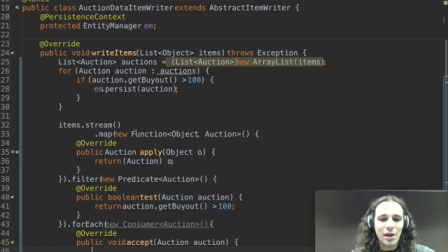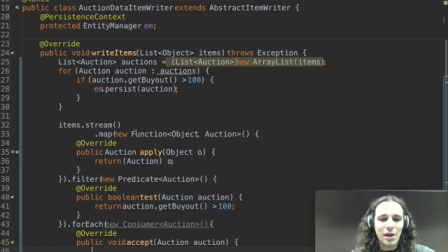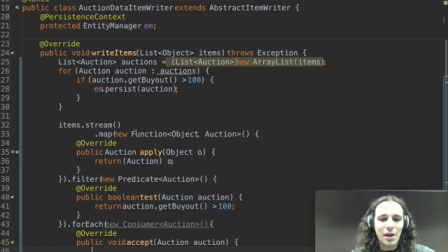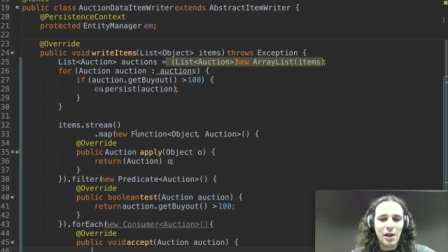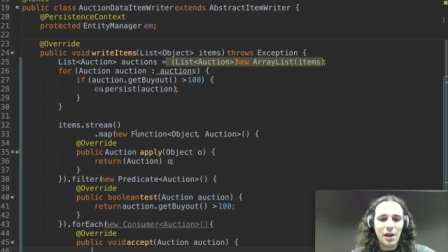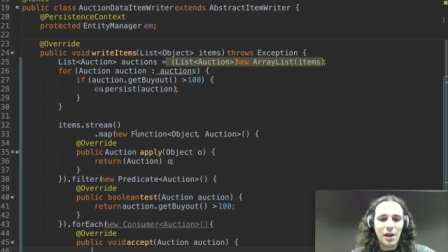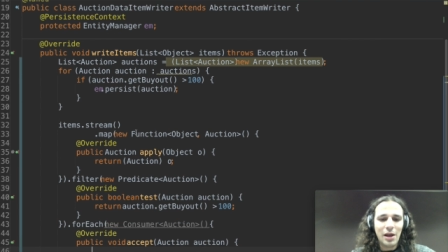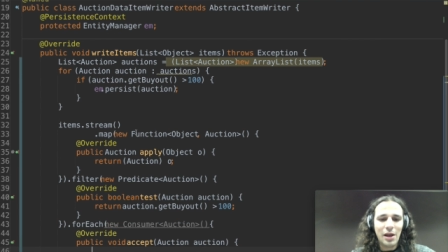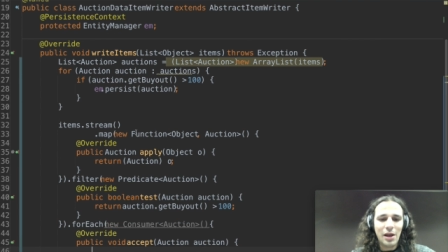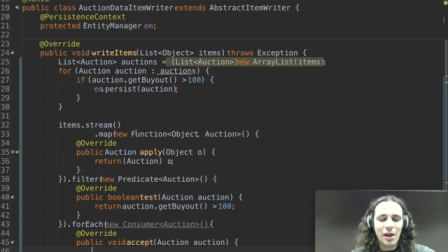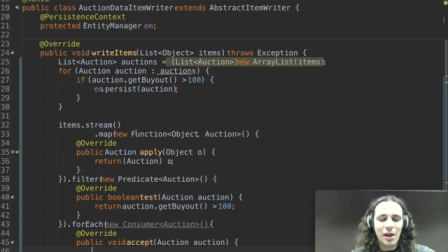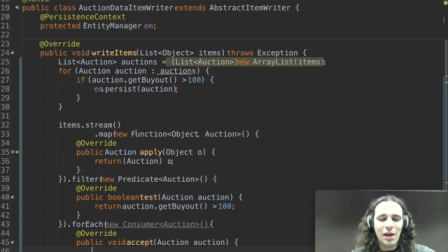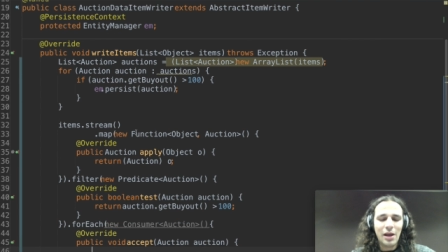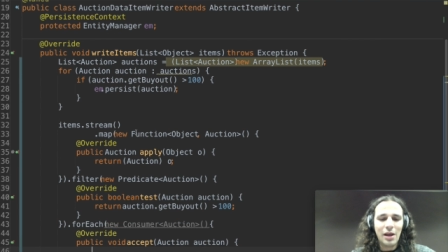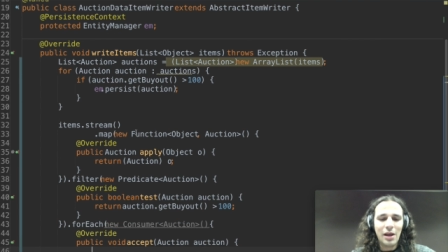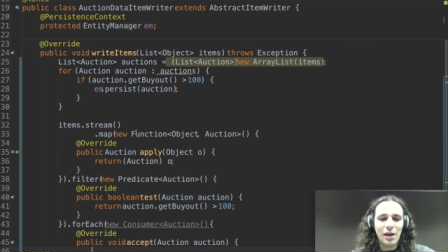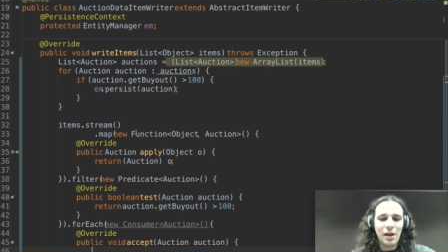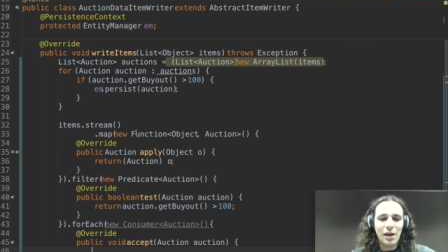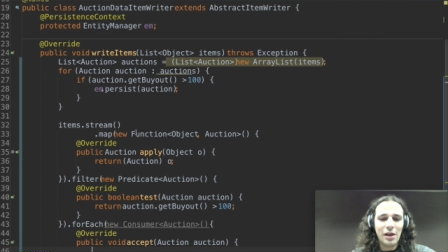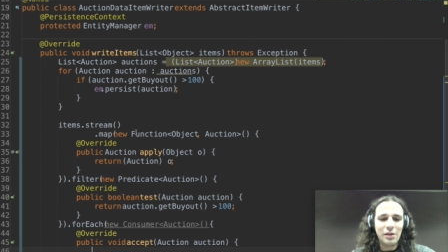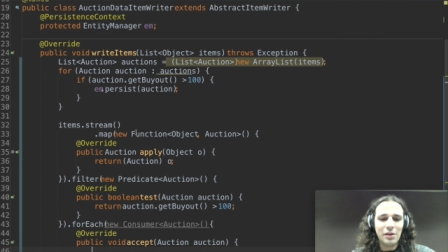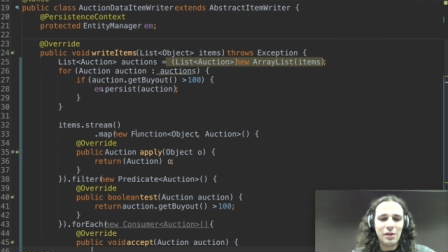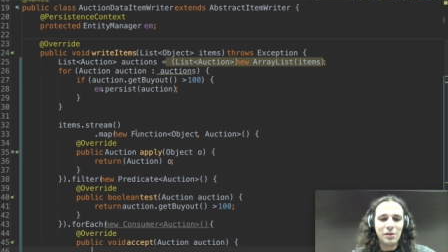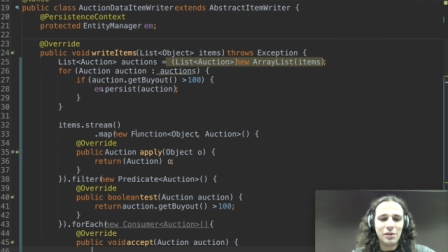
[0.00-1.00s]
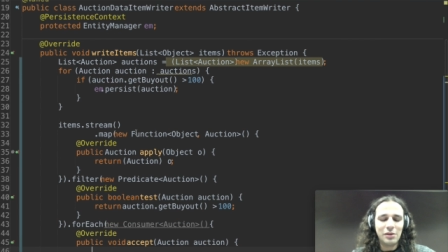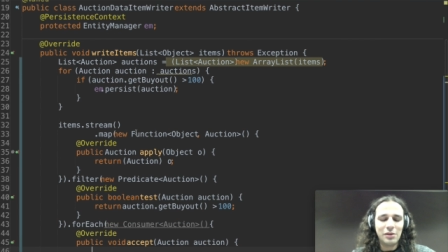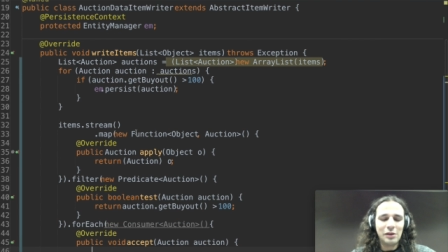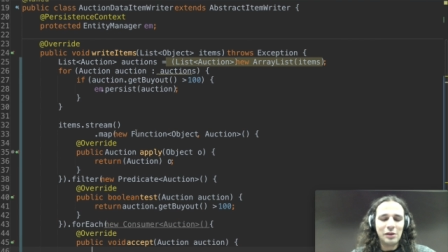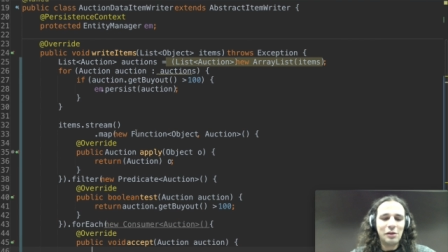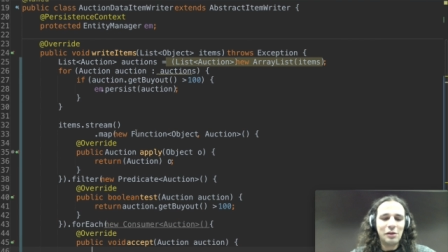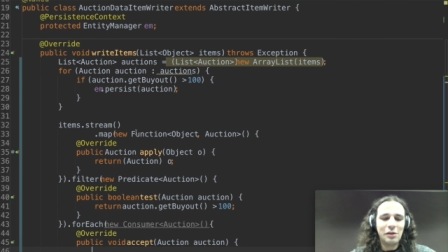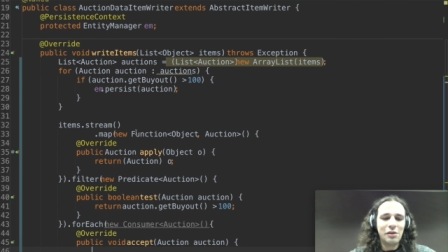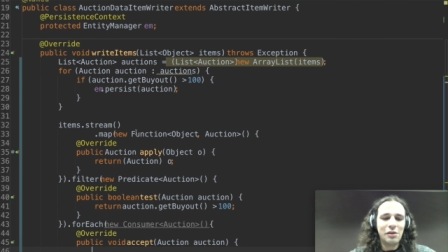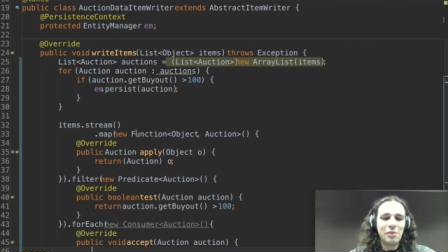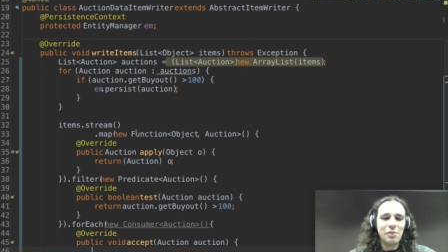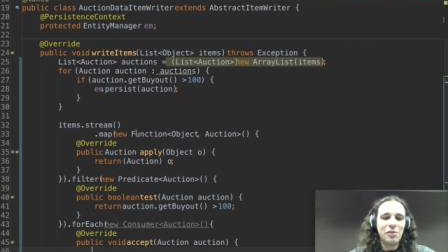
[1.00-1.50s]
and it
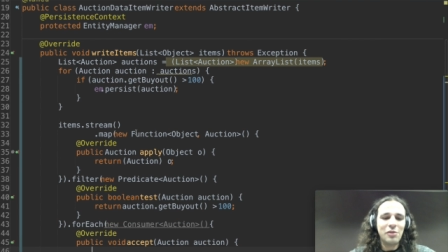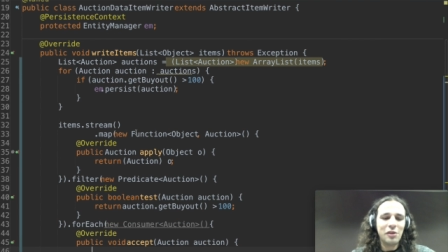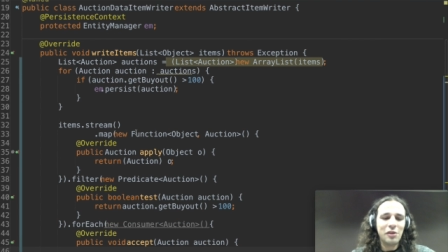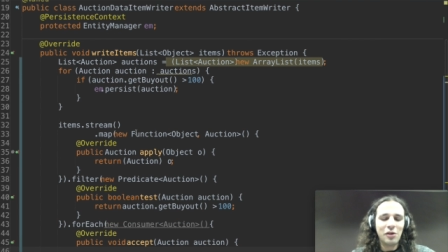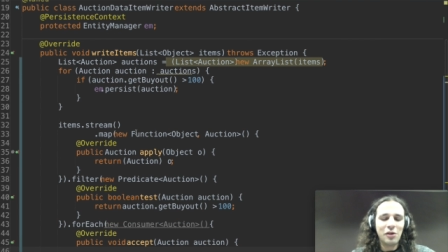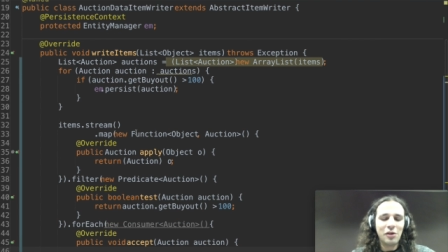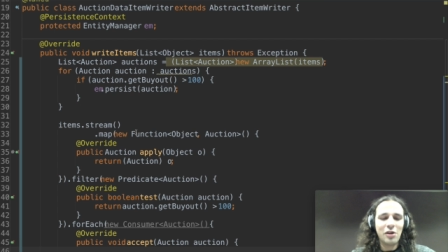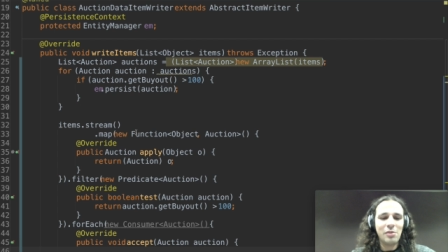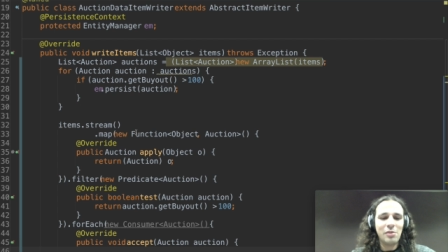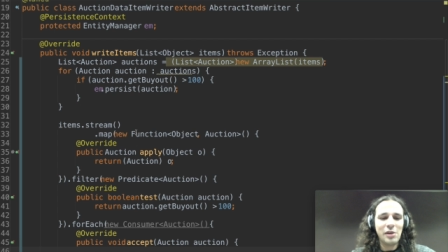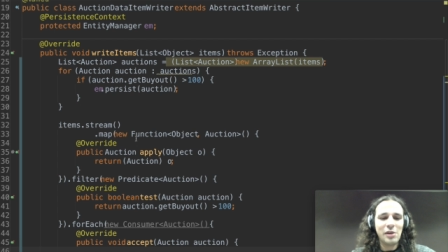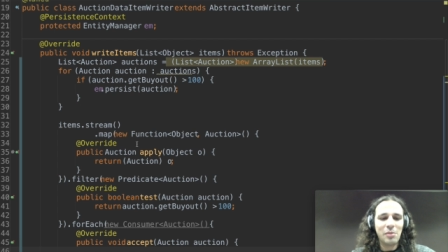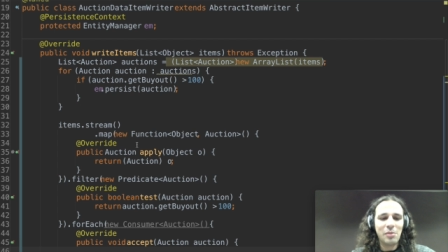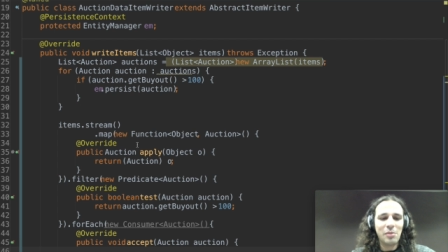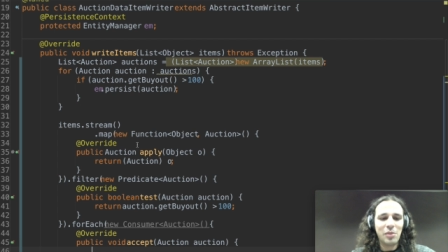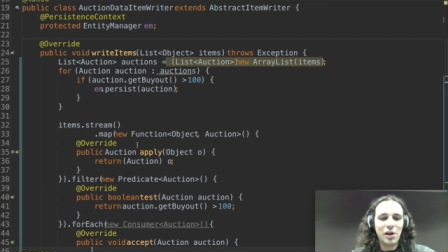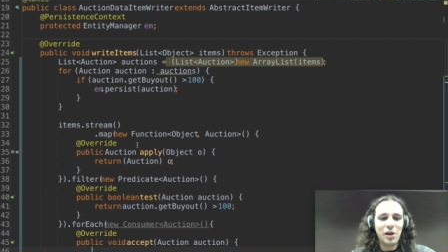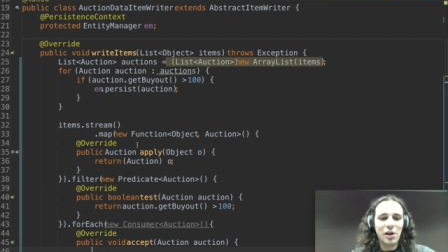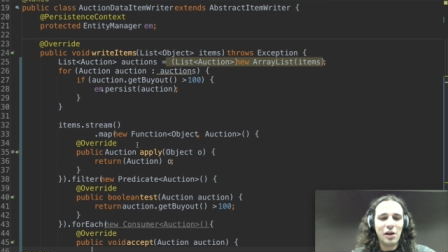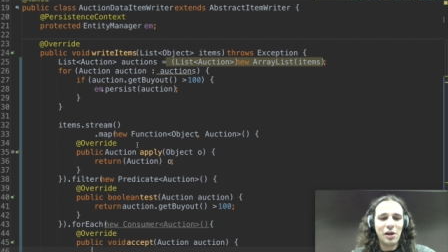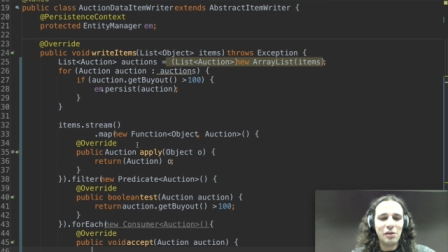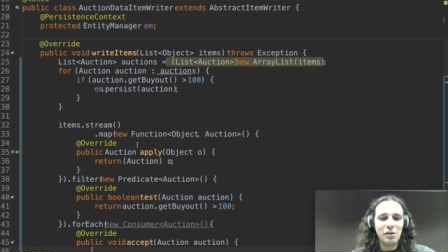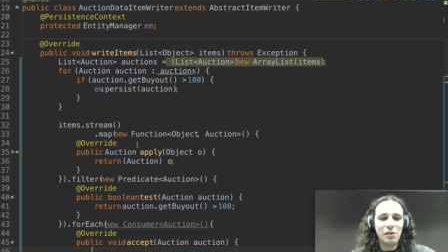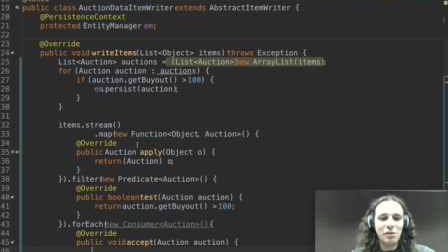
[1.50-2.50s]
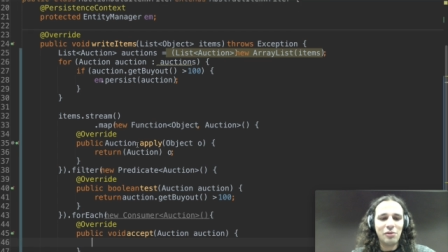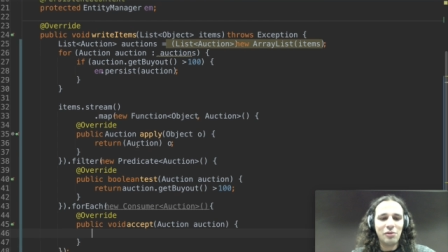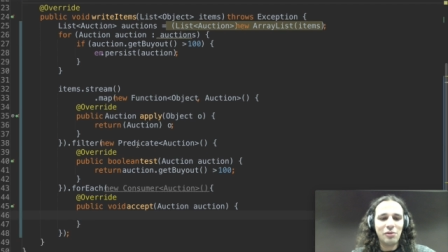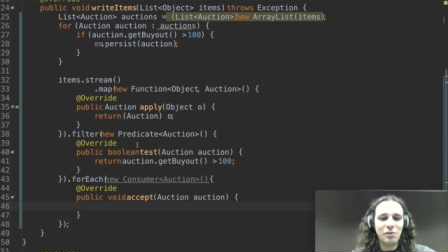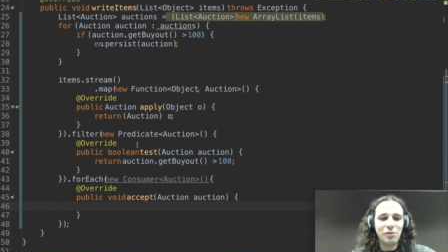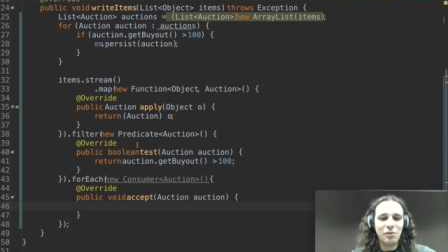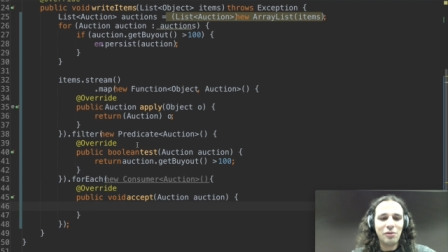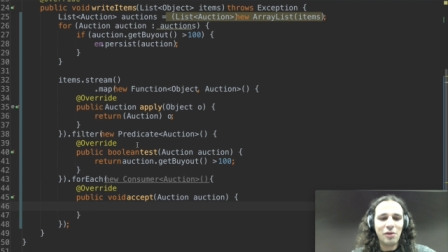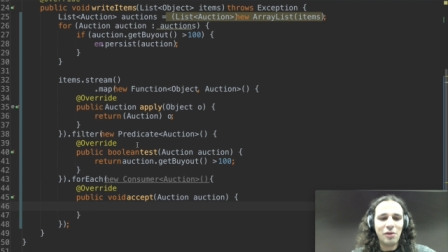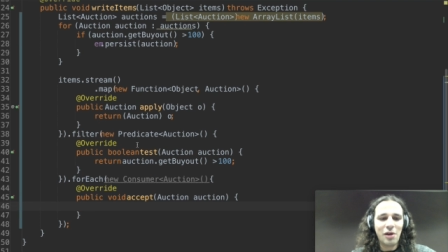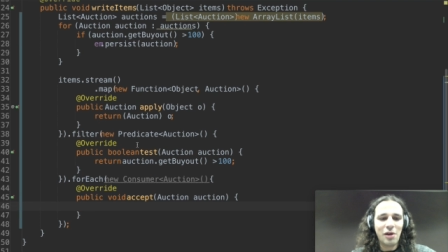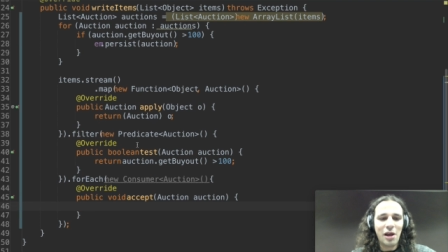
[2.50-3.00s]
is something that's going to be applied
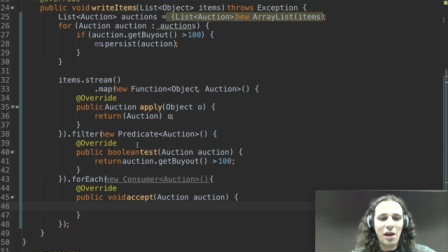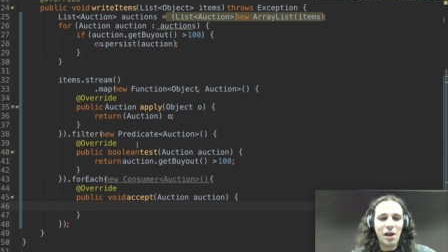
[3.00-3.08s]
to